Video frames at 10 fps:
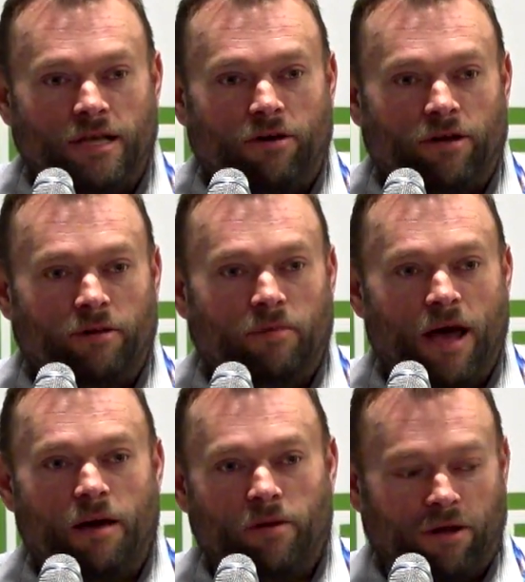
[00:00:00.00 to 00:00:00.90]
down in
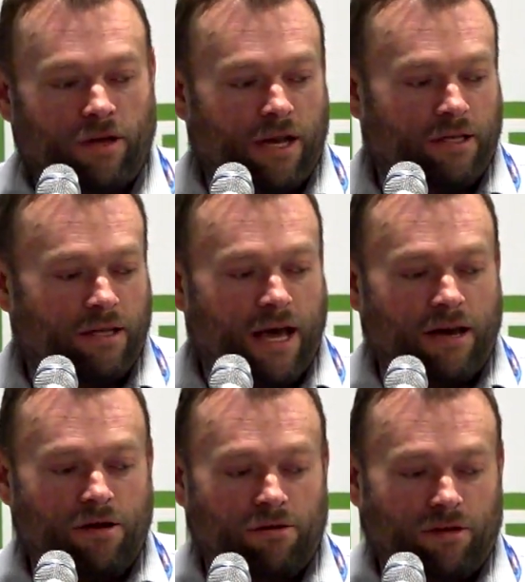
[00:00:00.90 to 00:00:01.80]
Babb, and I'll get into
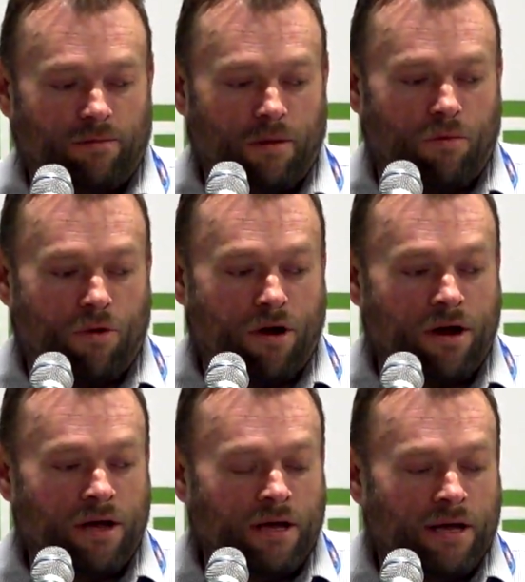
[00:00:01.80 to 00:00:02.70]
that here a little bit more.
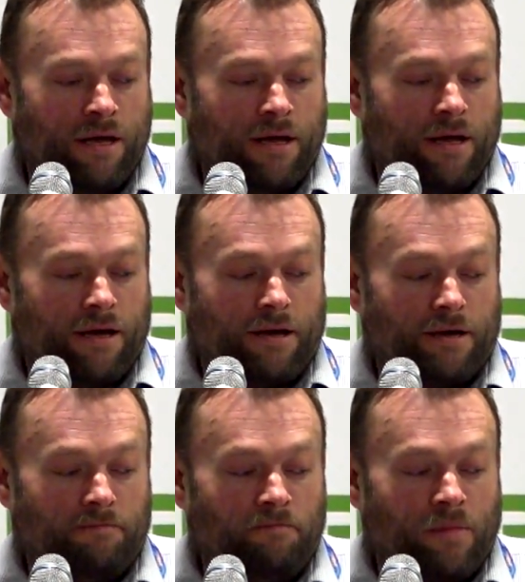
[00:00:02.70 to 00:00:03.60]

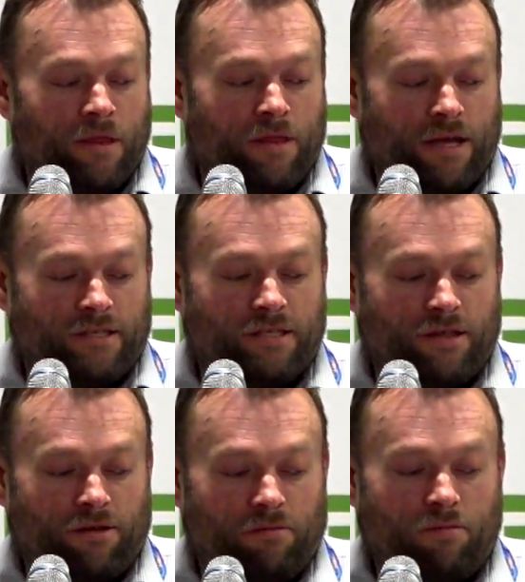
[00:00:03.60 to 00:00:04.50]
That's
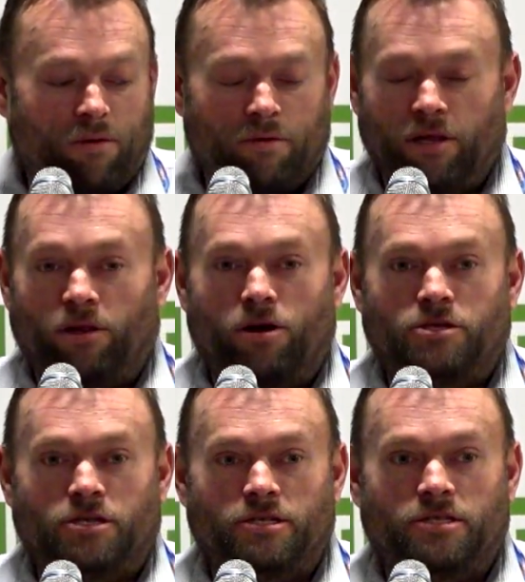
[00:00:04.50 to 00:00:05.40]
probably the
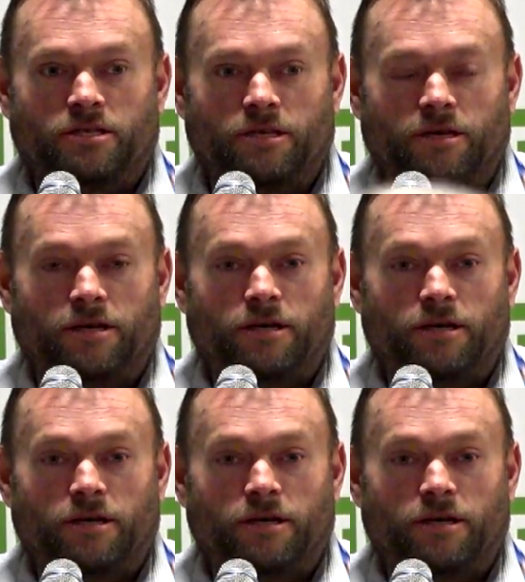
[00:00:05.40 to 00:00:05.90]
largest